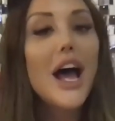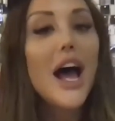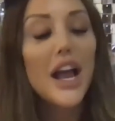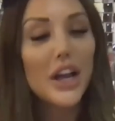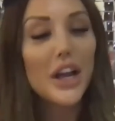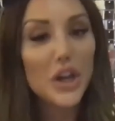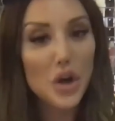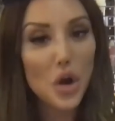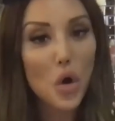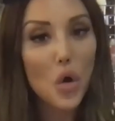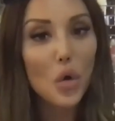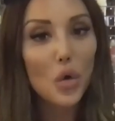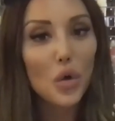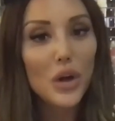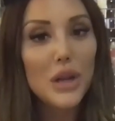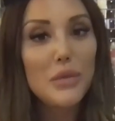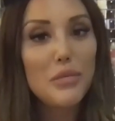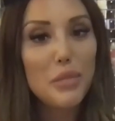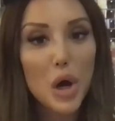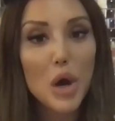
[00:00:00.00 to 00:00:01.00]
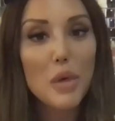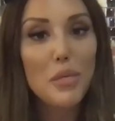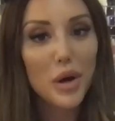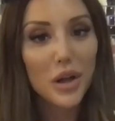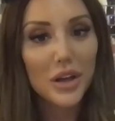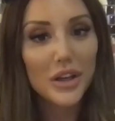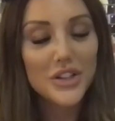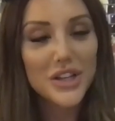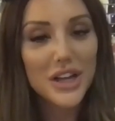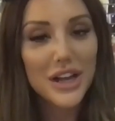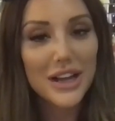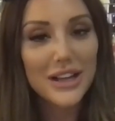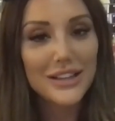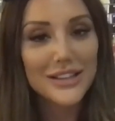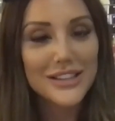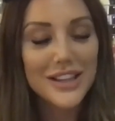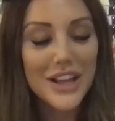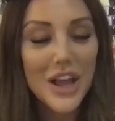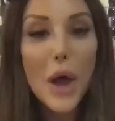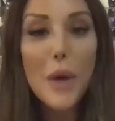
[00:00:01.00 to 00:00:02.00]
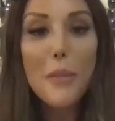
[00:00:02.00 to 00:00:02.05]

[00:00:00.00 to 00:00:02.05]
I can only but apologise.